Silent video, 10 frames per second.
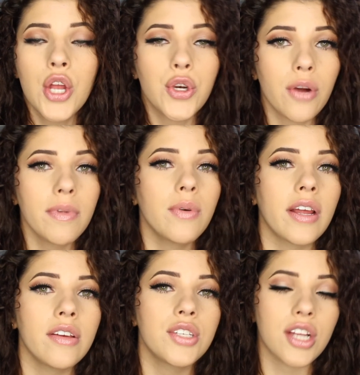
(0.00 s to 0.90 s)
normally when
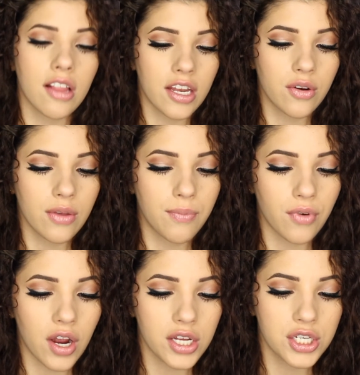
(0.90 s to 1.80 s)
I use gel liner, the
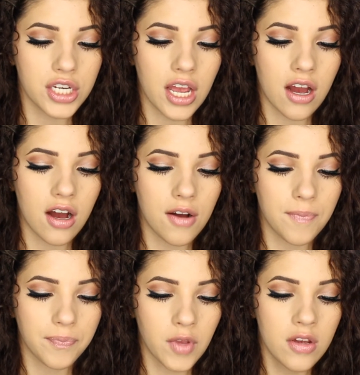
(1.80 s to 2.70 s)
brush,
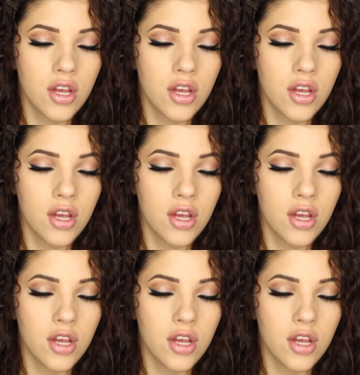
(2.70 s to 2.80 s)
um,